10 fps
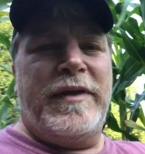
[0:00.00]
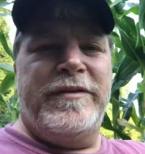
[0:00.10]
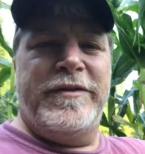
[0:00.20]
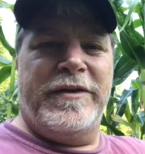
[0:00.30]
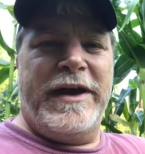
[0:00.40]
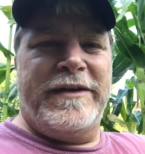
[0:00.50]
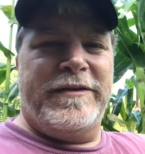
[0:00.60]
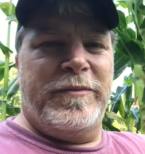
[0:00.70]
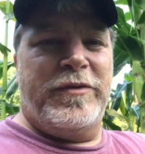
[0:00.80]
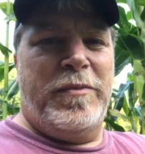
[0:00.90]
Still got
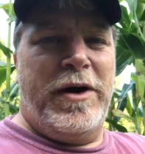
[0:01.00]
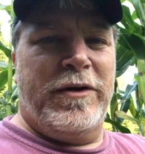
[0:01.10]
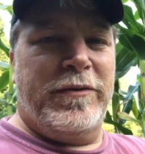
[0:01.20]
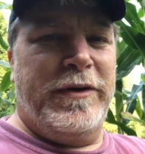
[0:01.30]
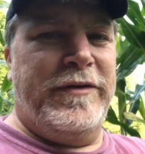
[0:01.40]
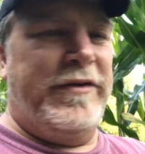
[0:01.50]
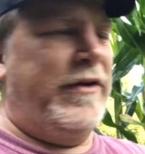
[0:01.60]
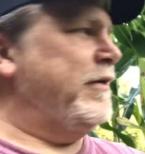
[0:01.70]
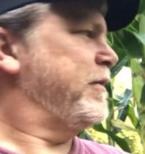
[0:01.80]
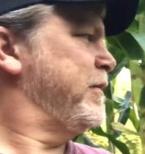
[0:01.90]
some smaller ones
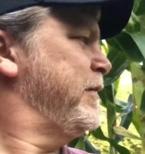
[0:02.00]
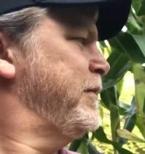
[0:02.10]
here.